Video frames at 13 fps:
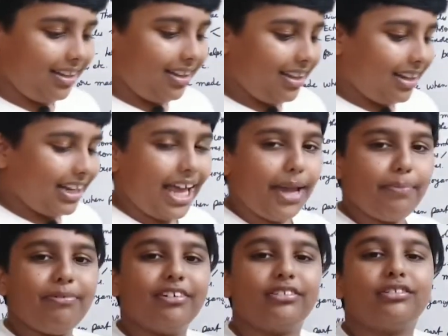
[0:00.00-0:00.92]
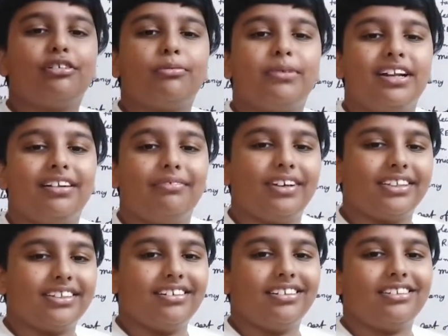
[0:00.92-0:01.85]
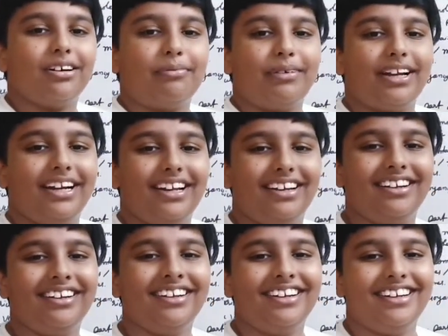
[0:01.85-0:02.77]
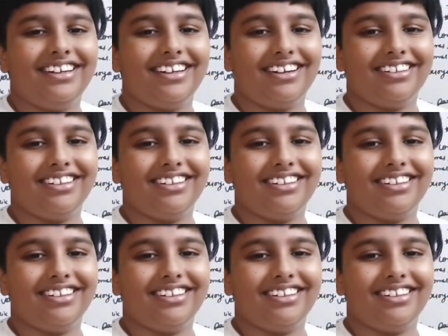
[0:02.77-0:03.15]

liposomal vesicles are made. Yeah.